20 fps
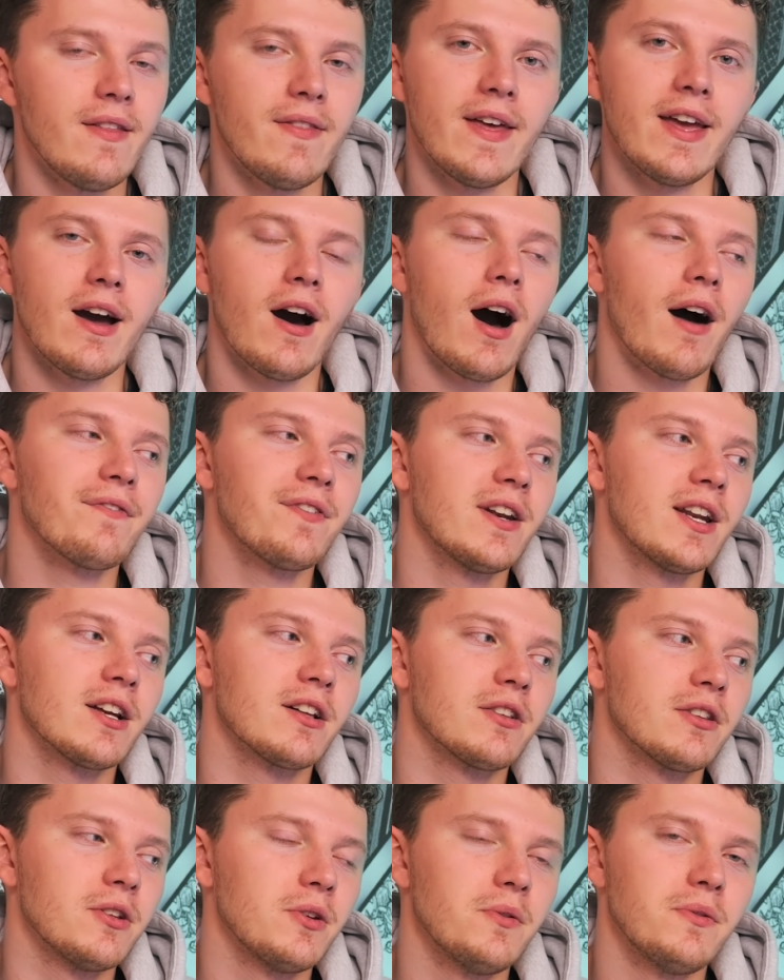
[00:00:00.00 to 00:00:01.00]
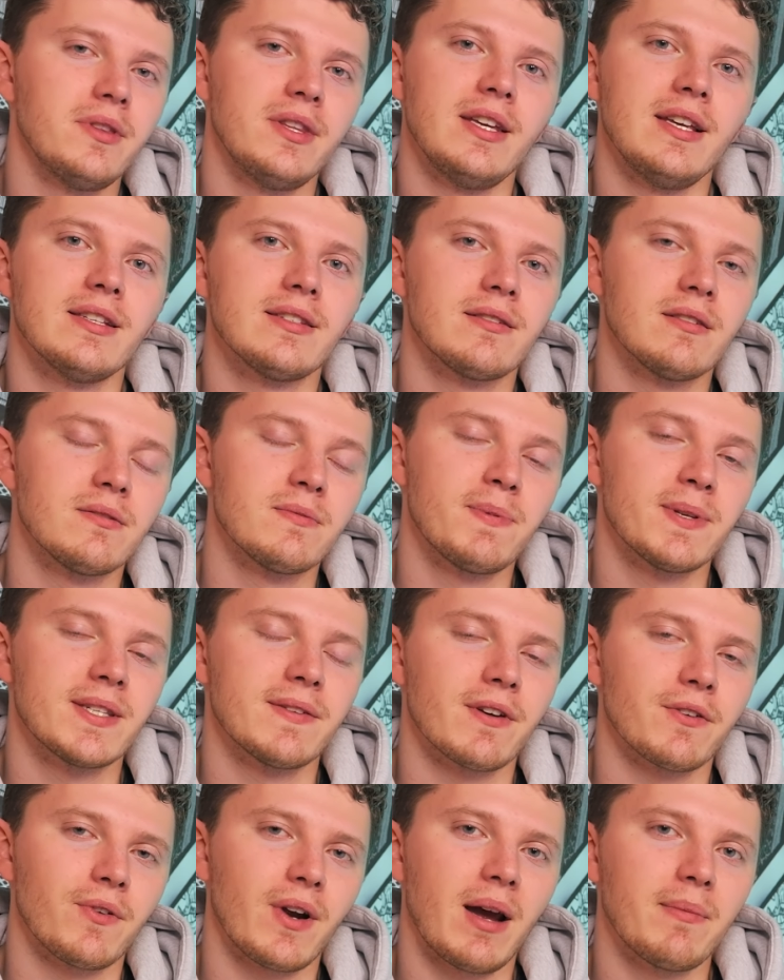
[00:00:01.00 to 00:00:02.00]
they often include these
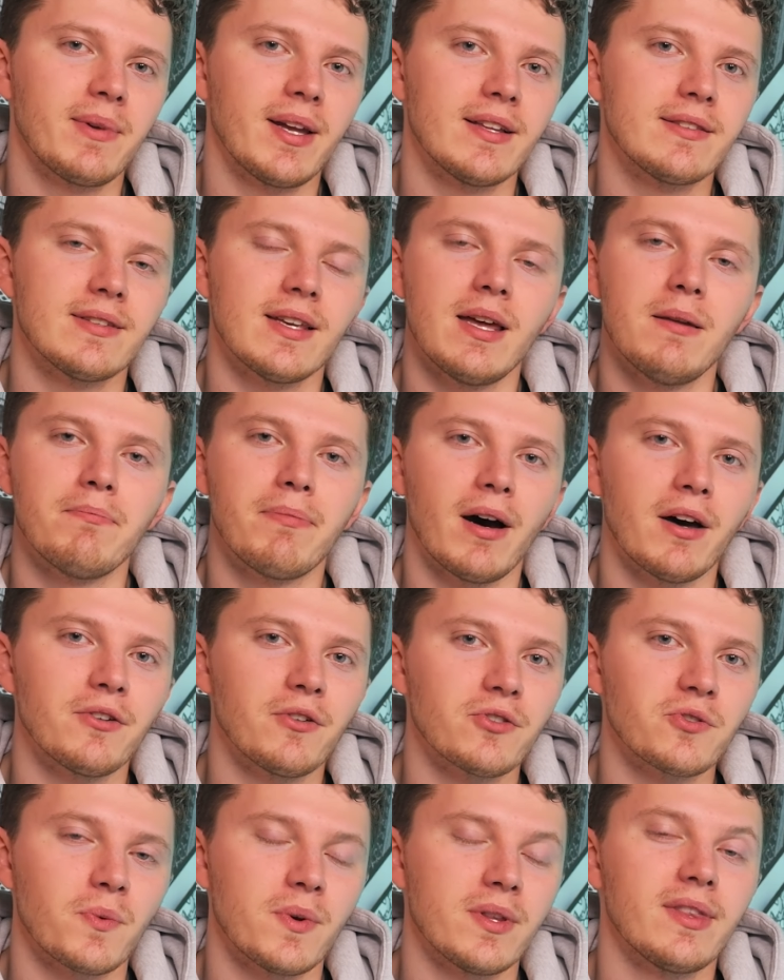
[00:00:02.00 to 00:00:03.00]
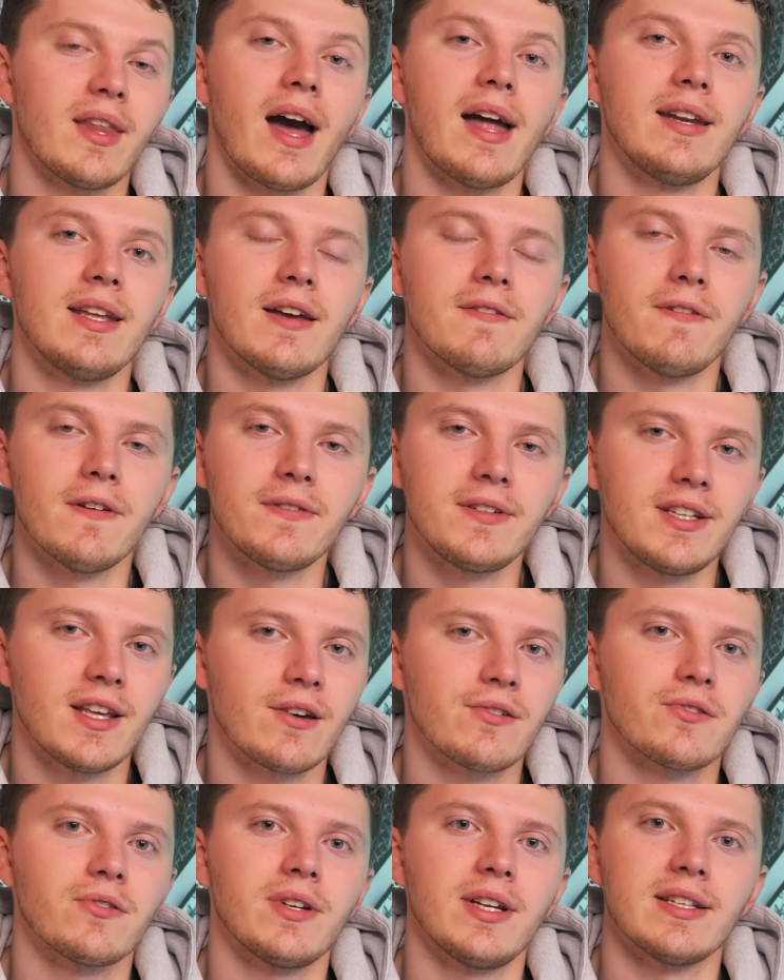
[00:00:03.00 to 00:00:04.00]
specific RAM kits in bundles with 9850
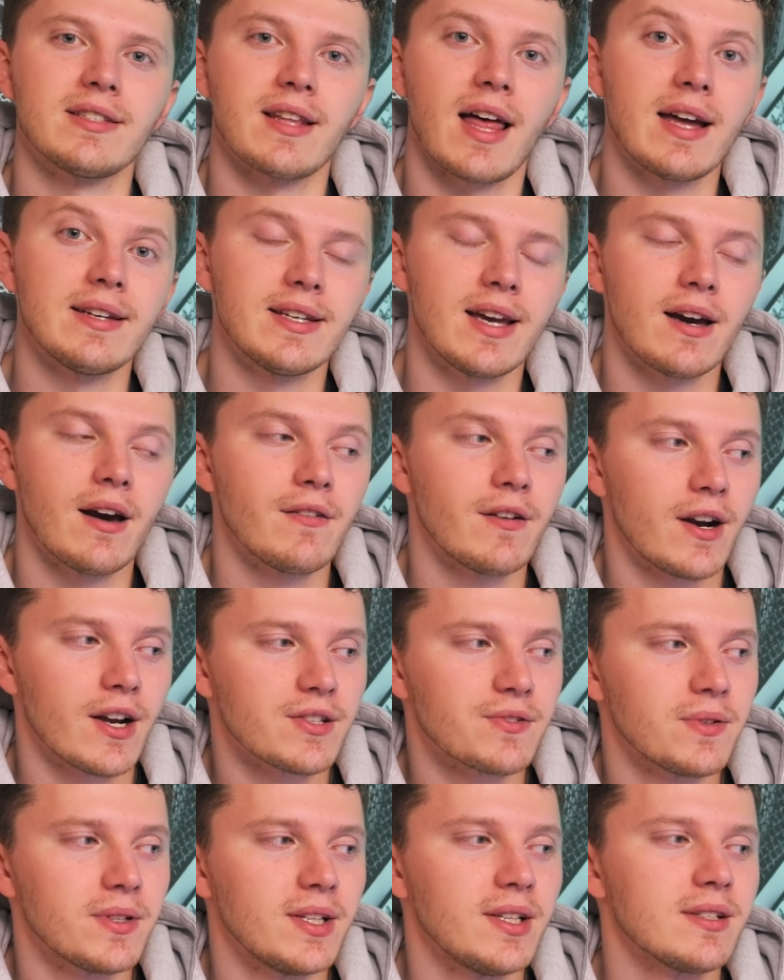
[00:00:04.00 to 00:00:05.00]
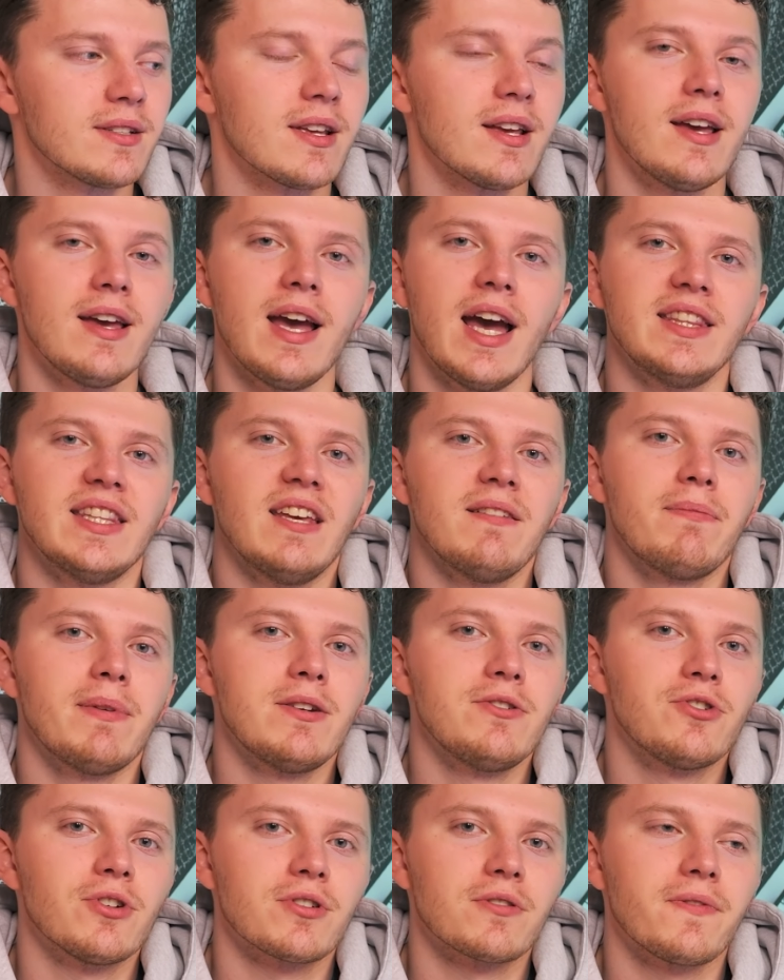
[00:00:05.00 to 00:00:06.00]
X3Ds, 9800 X3Ds, and they've
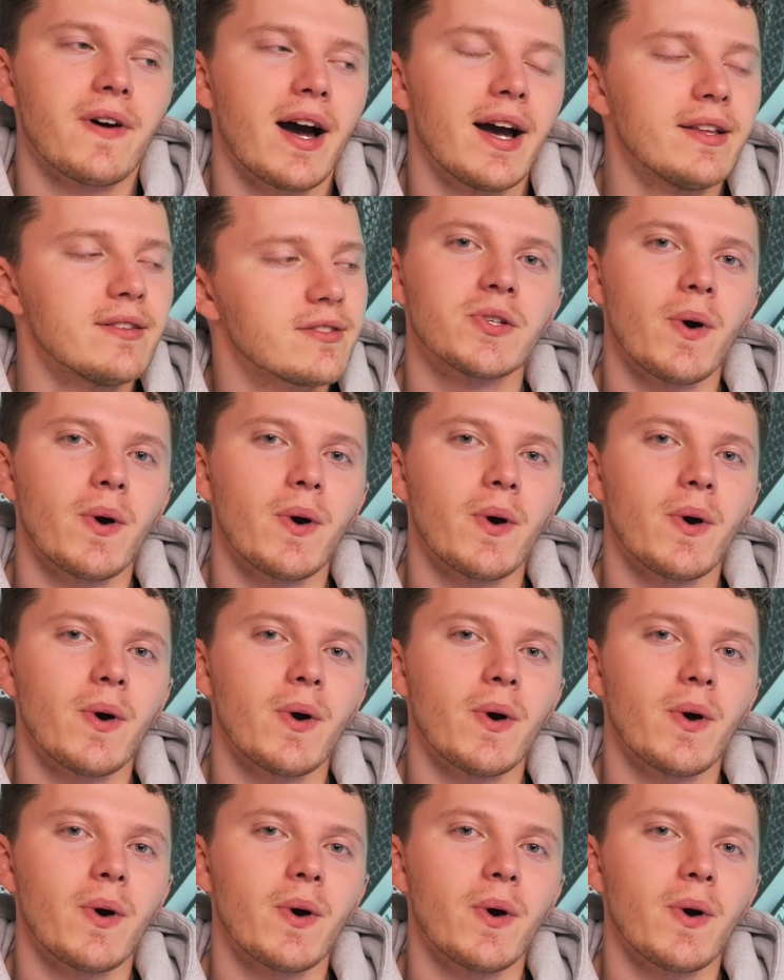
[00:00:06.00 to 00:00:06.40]
been just fine.